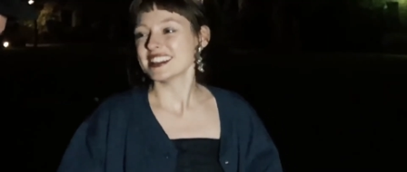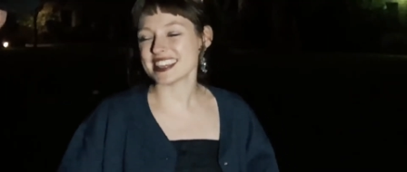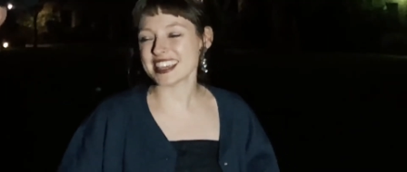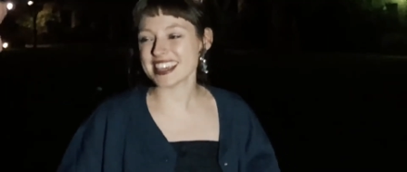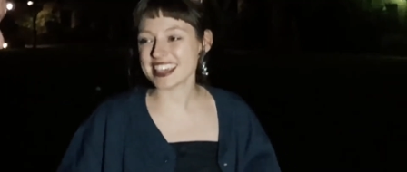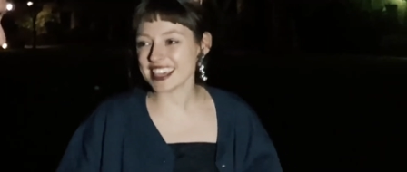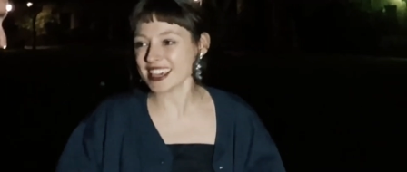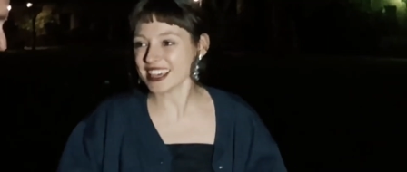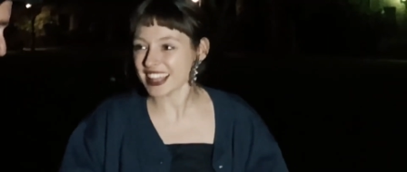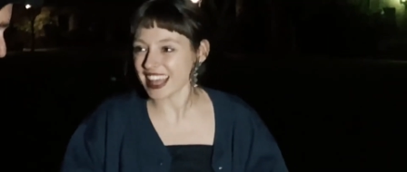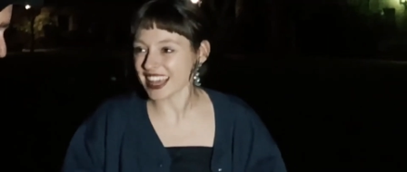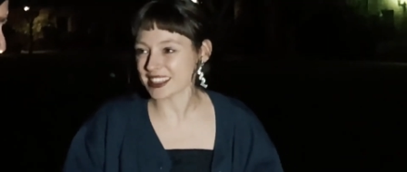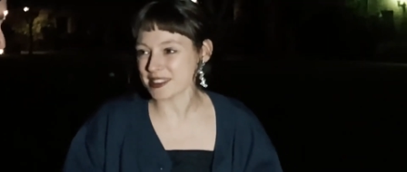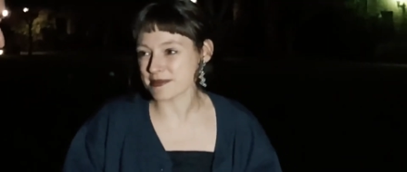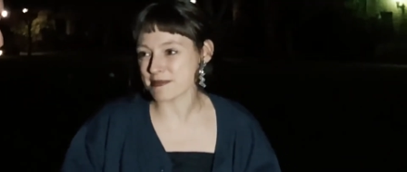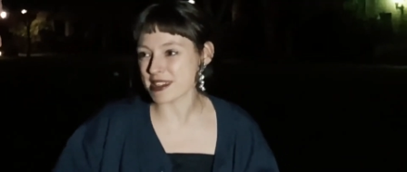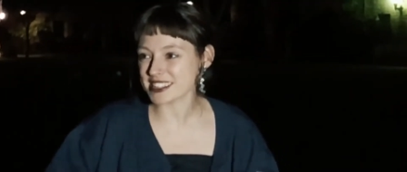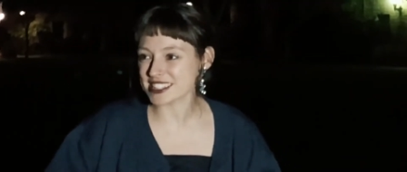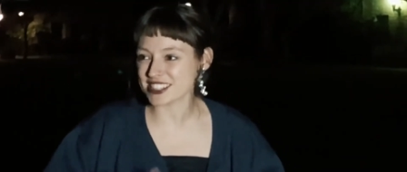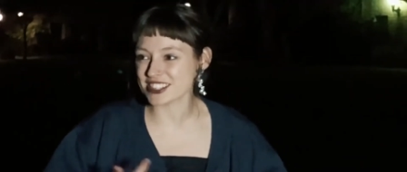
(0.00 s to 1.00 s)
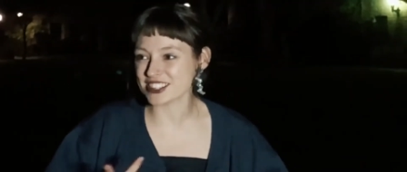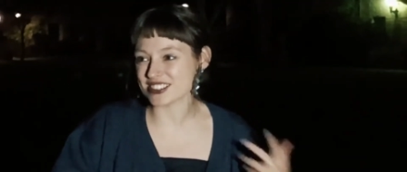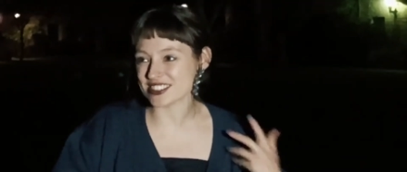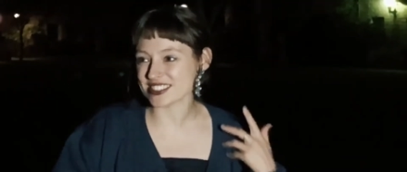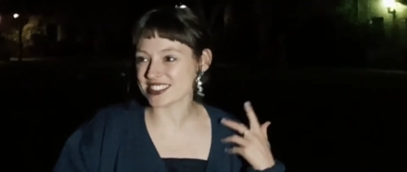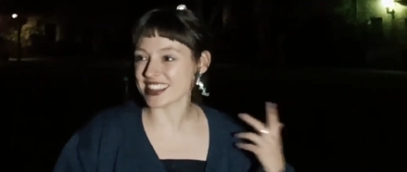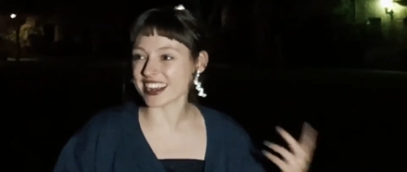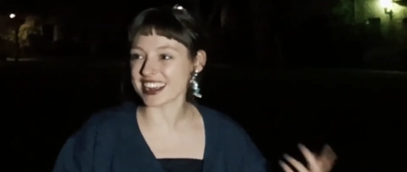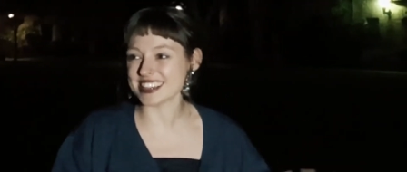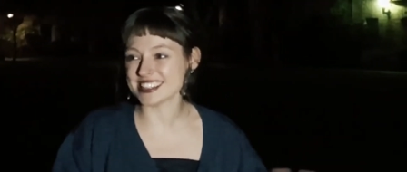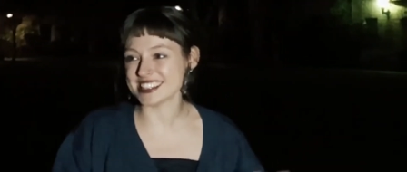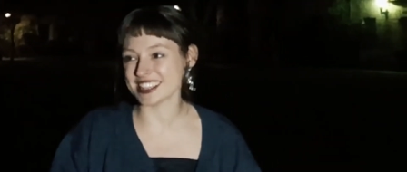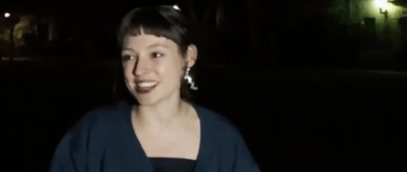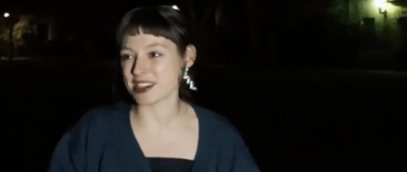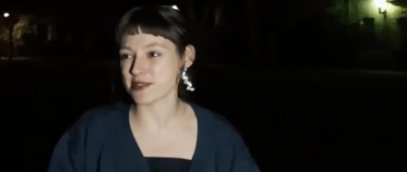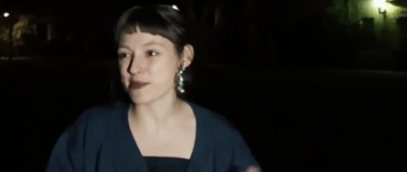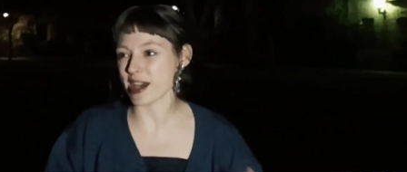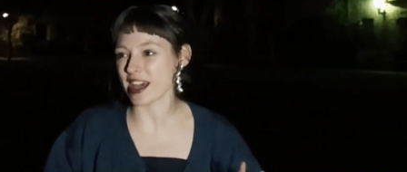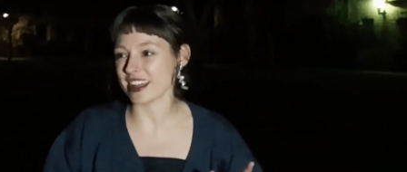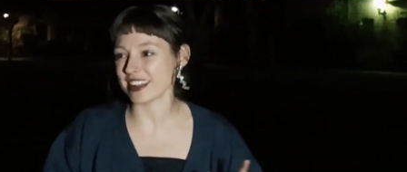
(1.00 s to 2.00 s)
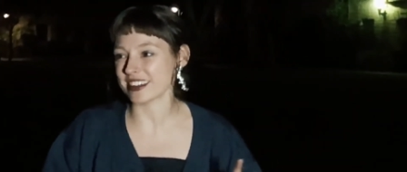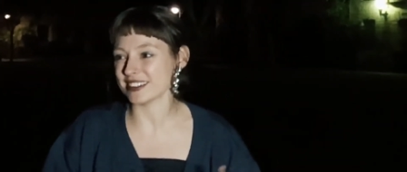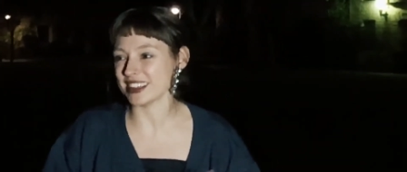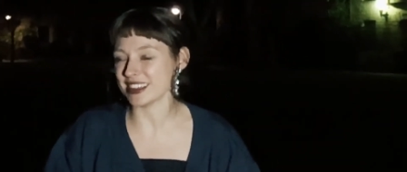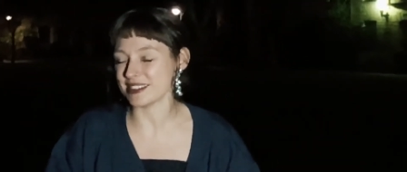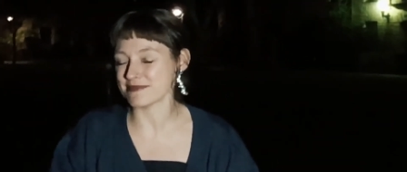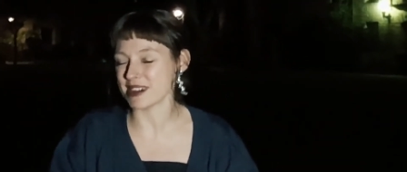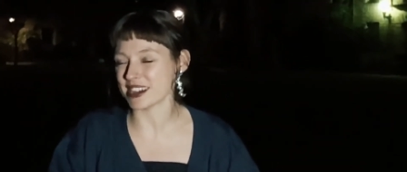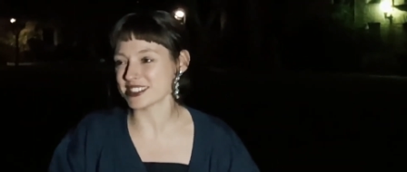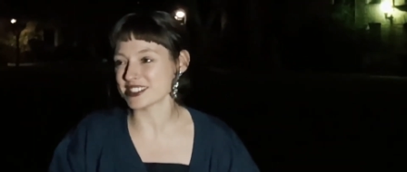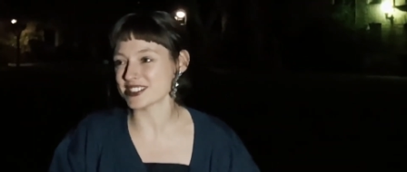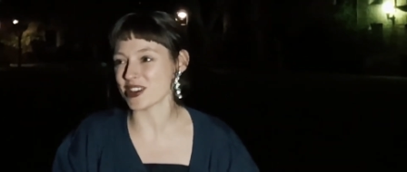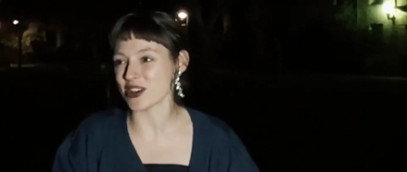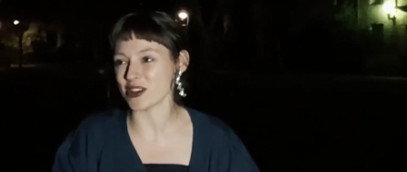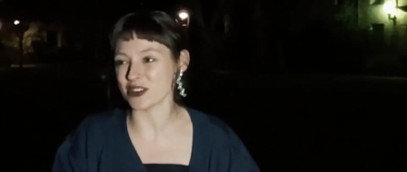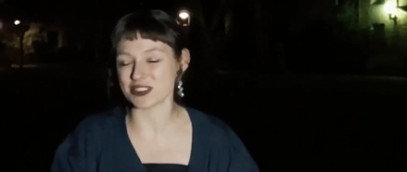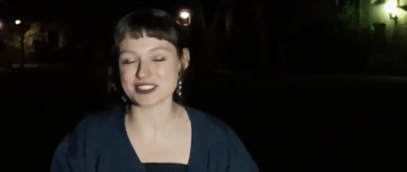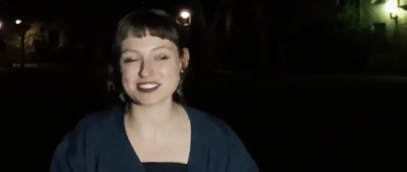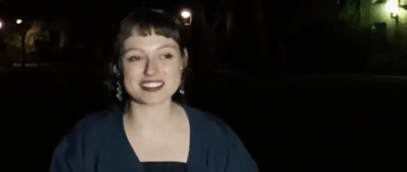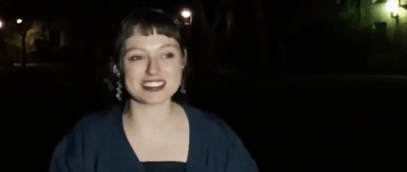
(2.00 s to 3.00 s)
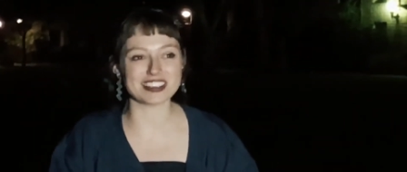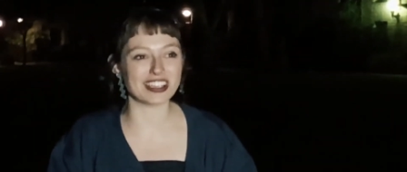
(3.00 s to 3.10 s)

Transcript: to hear like the messages that I sing about in all my songs.